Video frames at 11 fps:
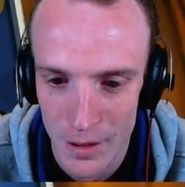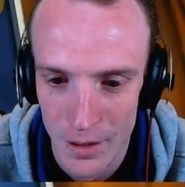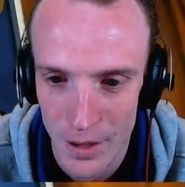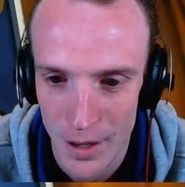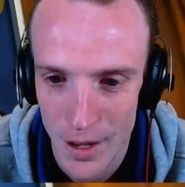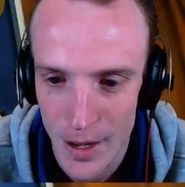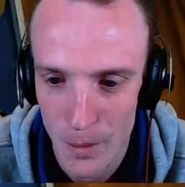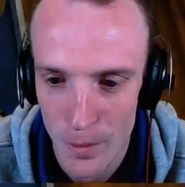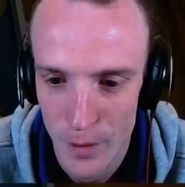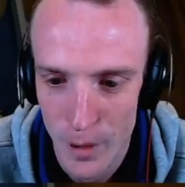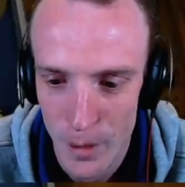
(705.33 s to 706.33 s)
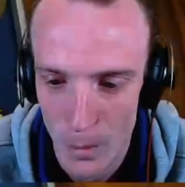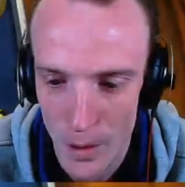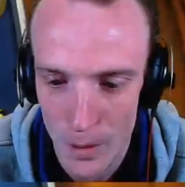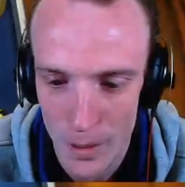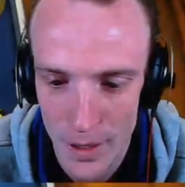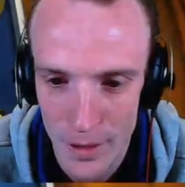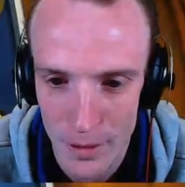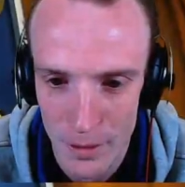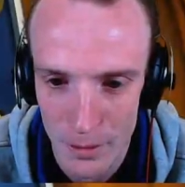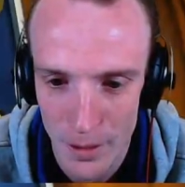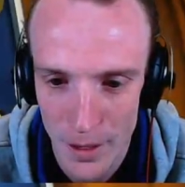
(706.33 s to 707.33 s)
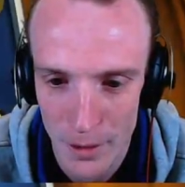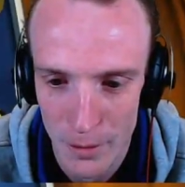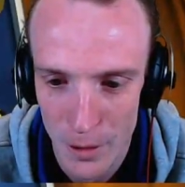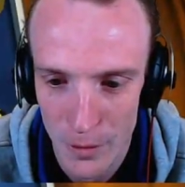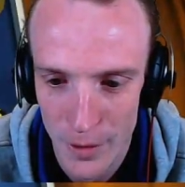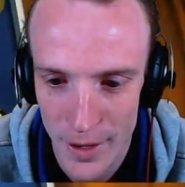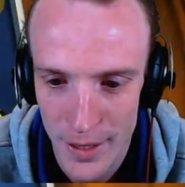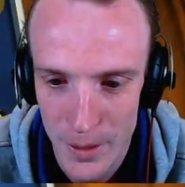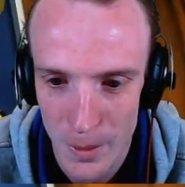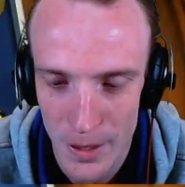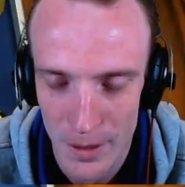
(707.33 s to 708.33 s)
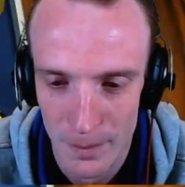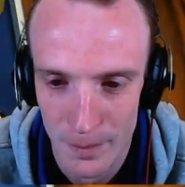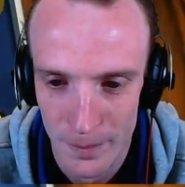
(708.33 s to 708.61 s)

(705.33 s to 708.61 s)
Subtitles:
And we've got Welder ready to roll for the next one.